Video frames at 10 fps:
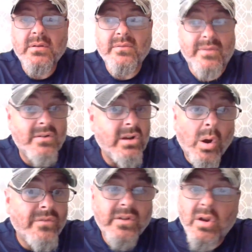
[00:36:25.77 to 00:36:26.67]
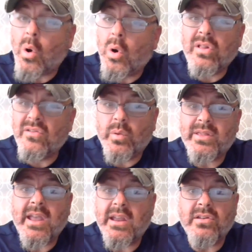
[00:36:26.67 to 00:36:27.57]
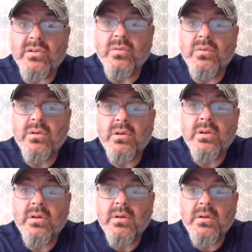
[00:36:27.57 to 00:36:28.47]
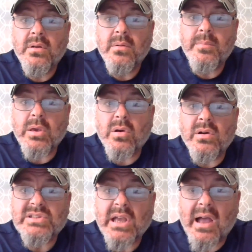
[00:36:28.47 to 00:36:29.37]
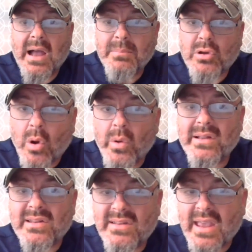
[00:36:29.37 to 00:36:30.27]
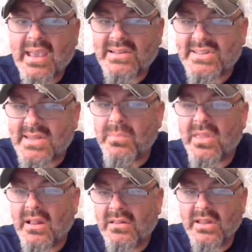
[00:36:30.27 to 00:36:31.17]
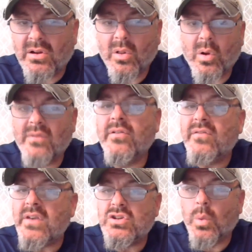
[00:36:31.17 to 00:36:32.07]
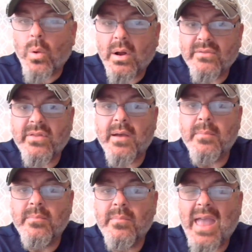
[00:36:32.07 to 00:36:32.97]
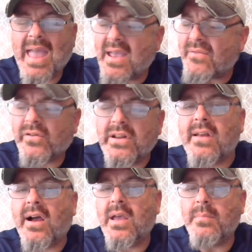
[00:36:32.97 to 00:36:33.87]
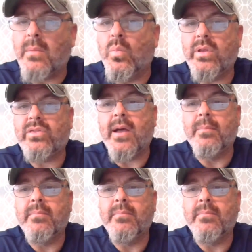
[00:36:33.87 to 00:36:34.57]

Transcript: Very often, all of what they do. Because I'm going to take something little off of each one of them every time I'm with them.